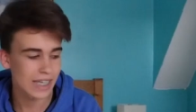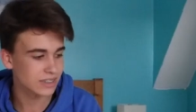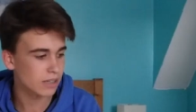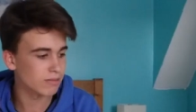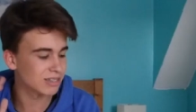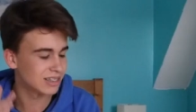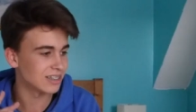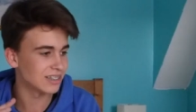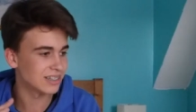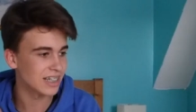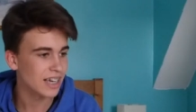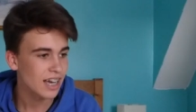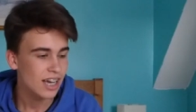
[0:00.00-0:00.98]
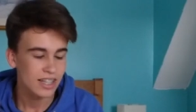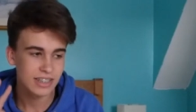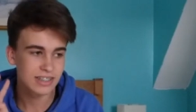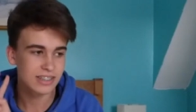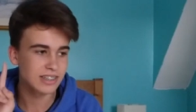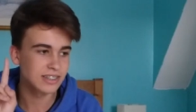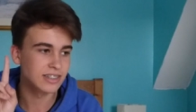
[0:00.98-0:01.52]
Seamus, seriously,
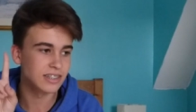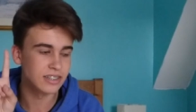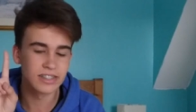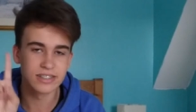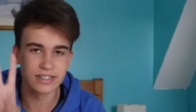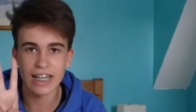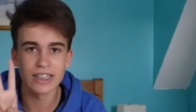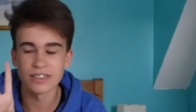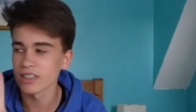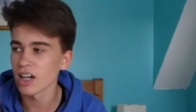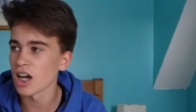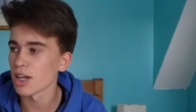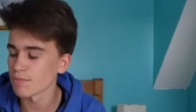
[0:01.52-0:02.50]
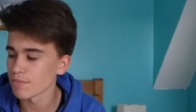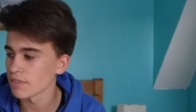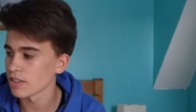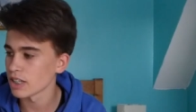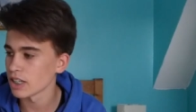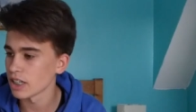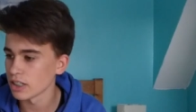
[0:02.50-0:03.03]
this is the second time
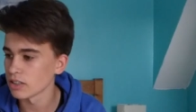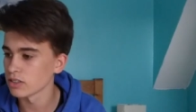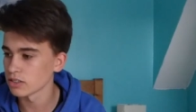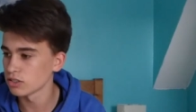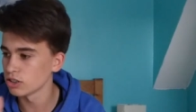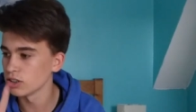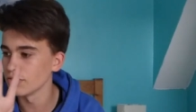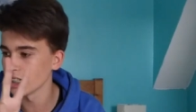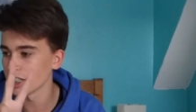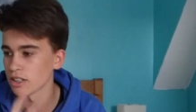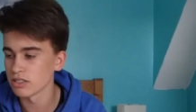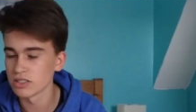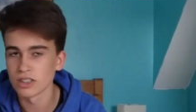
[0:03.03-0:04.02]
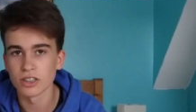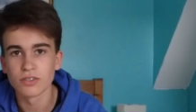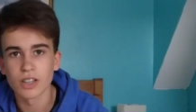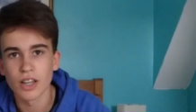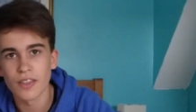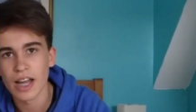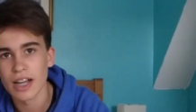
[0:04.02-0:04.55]
in two videos that
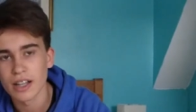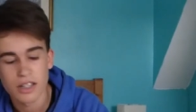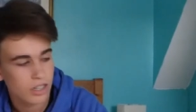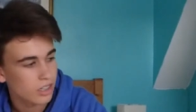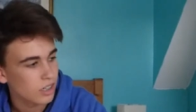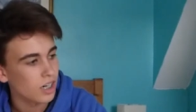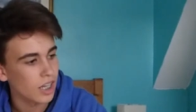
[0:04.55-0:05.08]
you've done that.